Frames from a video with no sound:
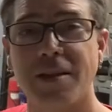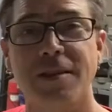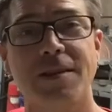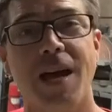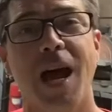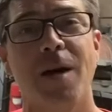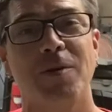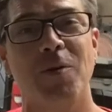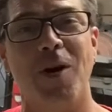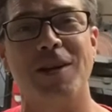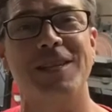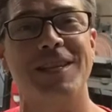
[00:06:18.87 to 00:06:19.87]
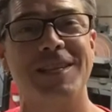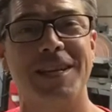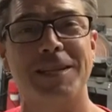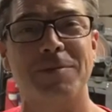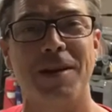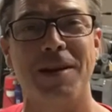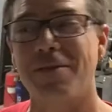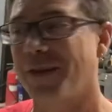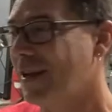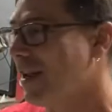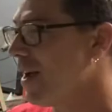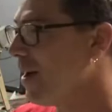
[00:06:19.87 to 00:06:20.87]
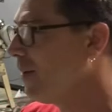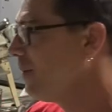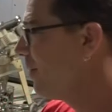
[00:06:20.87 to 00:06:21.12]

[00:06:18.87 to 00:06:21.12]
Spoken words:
the time to watch this 6-minute video.